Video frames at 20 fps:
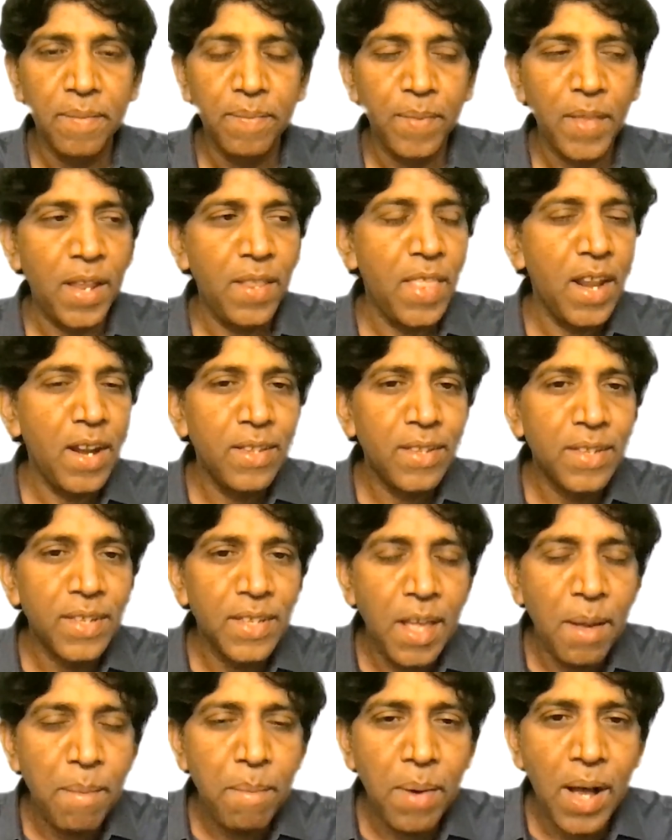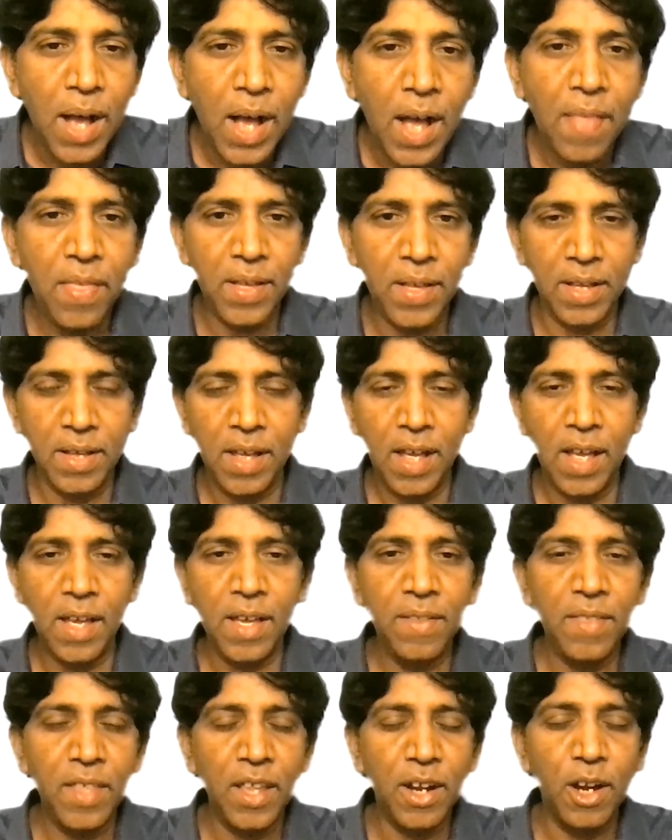that there is some other
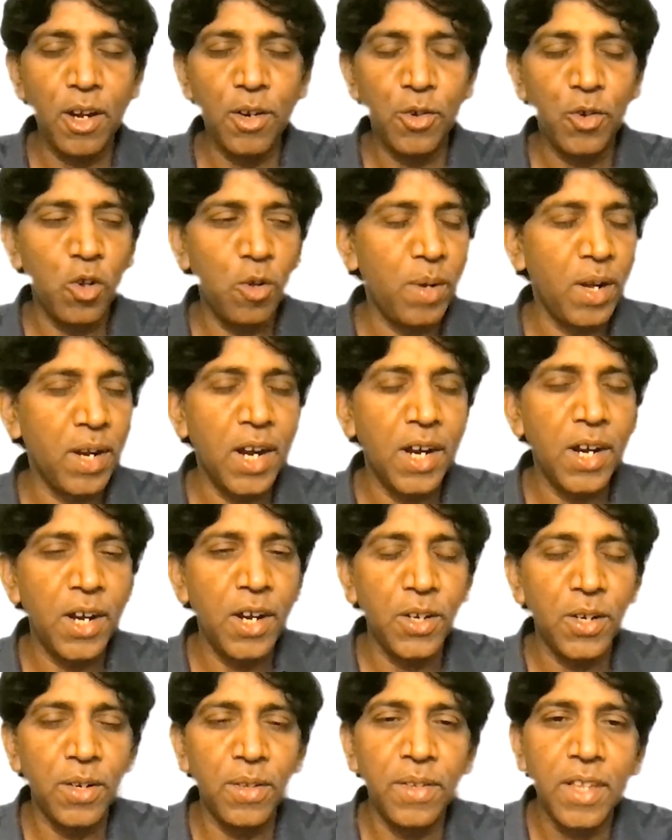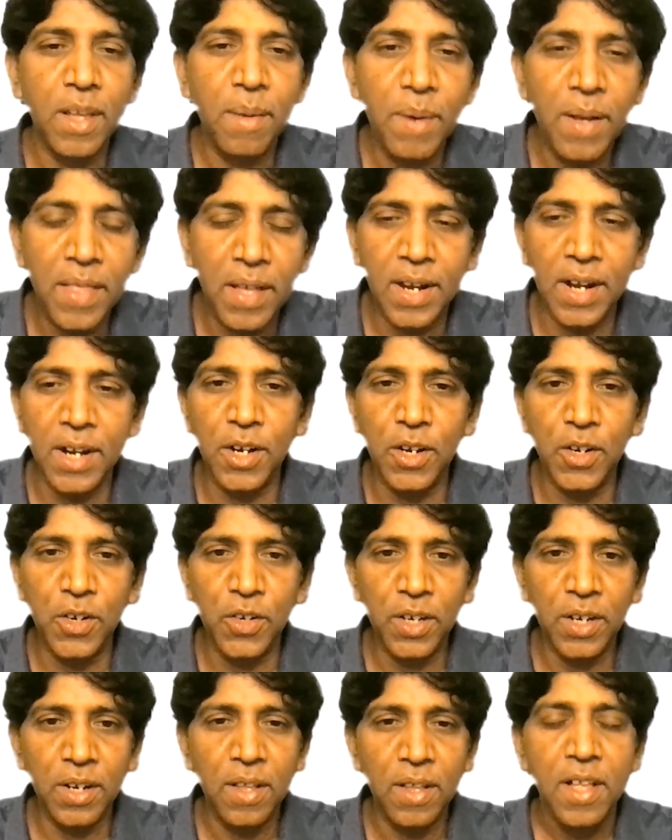than glaucoma condition, some other
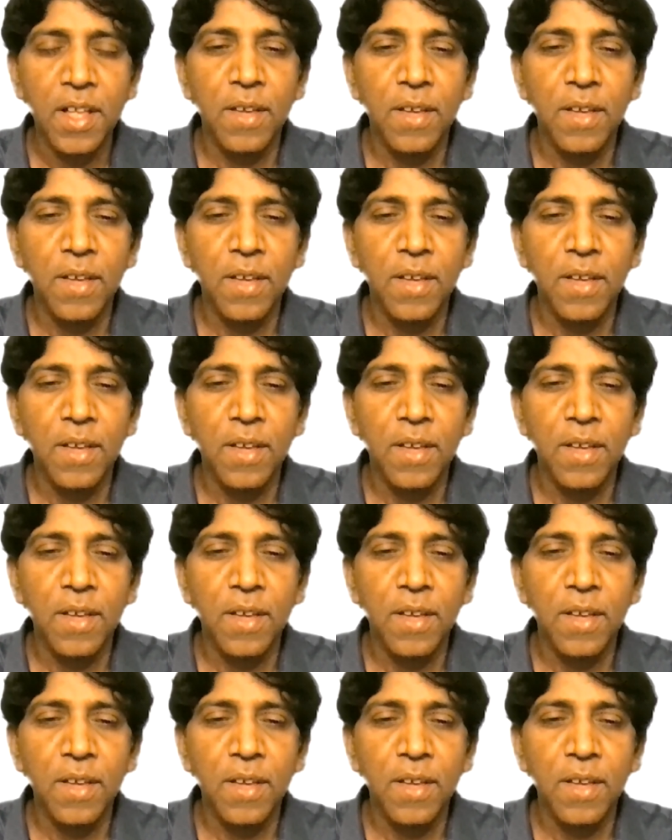condition,